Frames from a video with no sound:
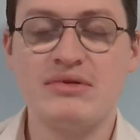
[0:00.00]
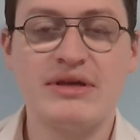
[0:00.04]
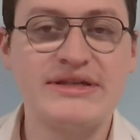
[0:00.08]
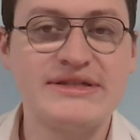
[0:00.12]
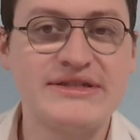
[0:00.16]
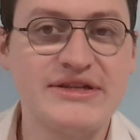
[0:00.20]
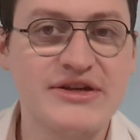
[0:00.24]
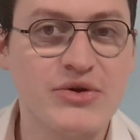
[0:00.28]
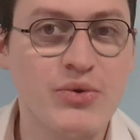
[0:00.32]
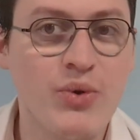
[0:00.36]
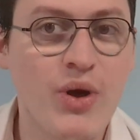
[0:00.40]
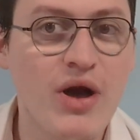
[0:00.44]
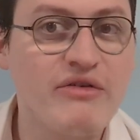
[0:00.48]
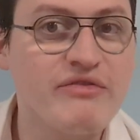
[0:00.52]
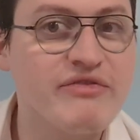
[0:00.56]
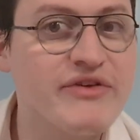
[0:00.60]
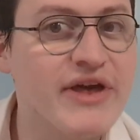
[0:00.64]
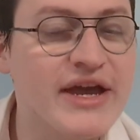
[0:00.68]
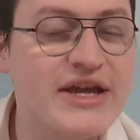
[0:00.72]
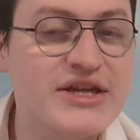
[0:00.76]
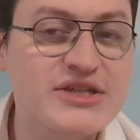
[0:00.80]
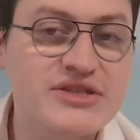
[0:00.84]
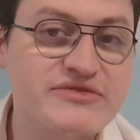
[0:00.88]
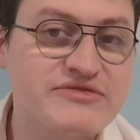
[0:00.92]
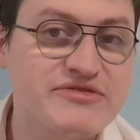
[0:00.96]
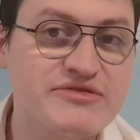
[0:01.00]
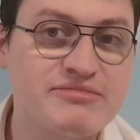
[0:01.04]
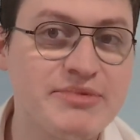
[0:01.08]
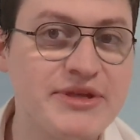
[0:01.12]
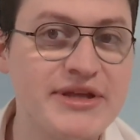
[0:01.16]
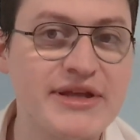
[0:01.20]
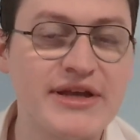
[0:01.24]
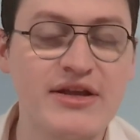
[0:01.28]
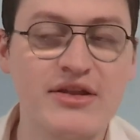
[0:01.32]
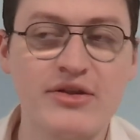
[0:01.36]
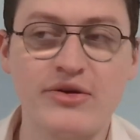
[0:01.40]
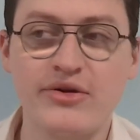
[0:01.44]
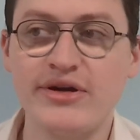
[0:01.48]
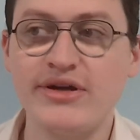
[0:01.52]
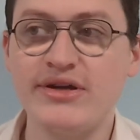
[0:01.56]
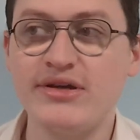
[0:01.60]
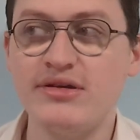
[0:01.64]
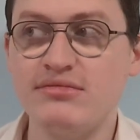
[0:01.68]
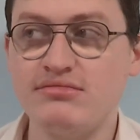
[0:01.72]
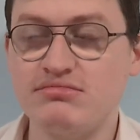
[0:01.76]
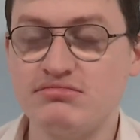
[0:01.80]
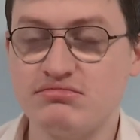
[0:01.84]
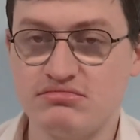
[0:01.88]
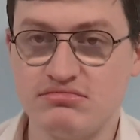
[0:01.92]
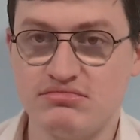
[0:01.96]
Is there a qualification for being a
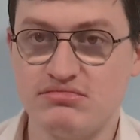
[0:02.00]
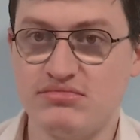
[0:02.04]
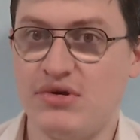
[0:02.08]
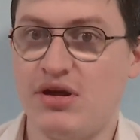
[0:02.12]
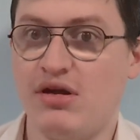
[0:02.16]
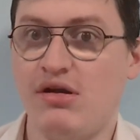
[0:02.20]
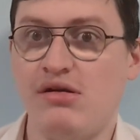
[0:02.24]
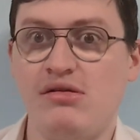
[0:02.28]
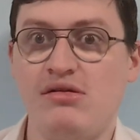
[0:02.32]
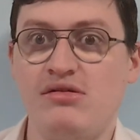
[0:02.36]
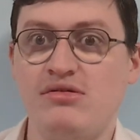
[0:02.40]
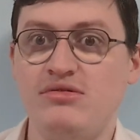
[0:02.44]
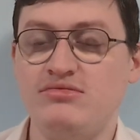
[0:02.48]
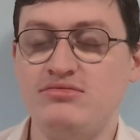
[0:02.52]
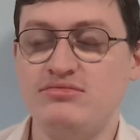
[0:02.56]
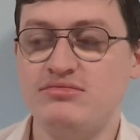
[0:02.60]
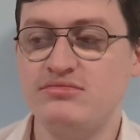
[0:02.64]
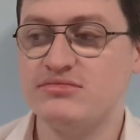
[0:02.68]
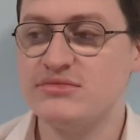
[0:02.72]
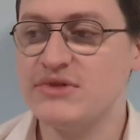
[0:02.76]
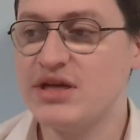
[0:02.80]
lawyer? I don't know.